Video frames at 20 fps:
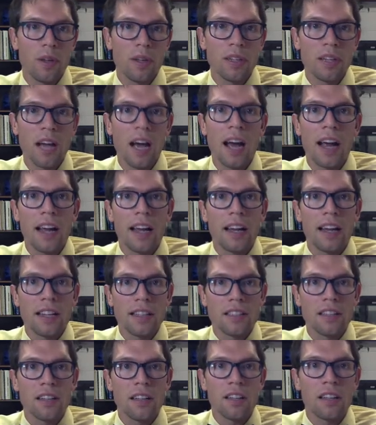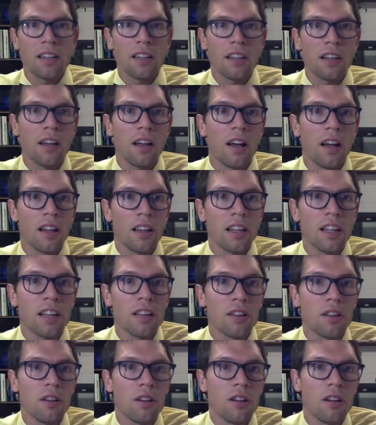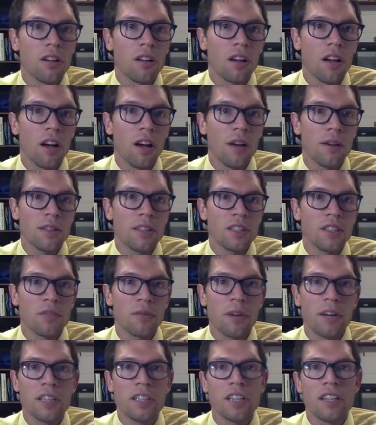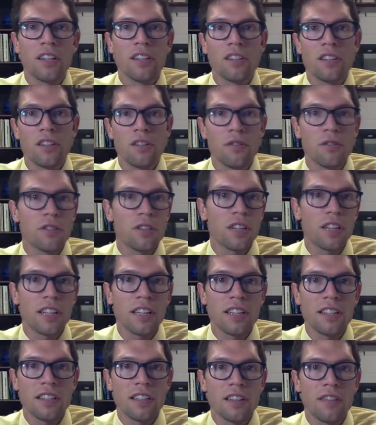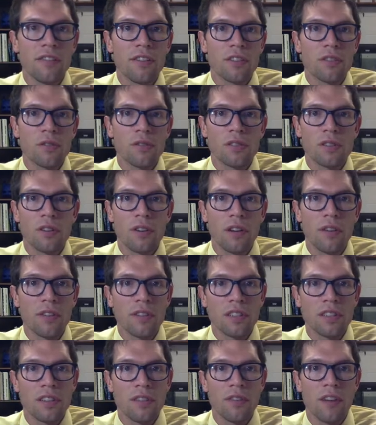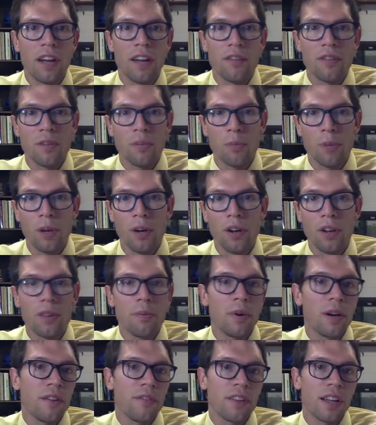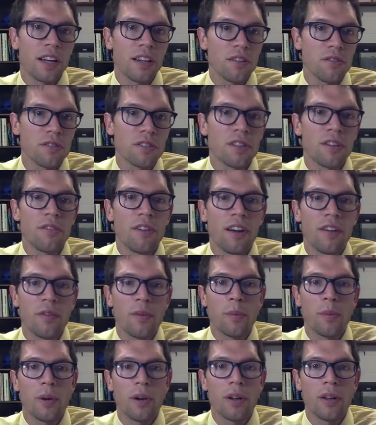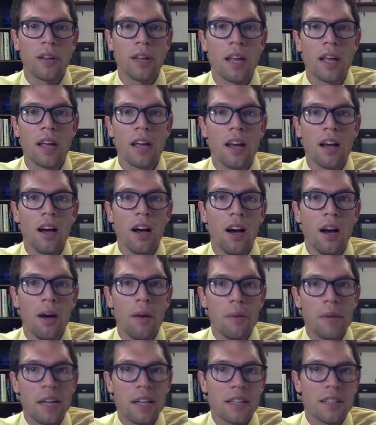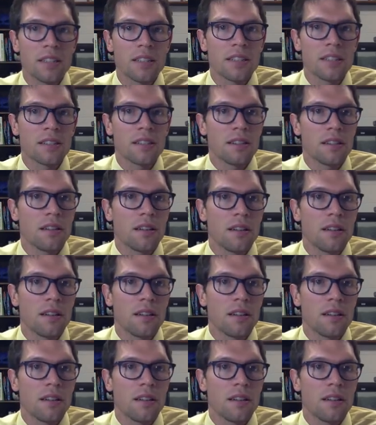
dying. It's a lethal situation. Usually these individuals don't even survive to birth, but if they do survive to birth, it's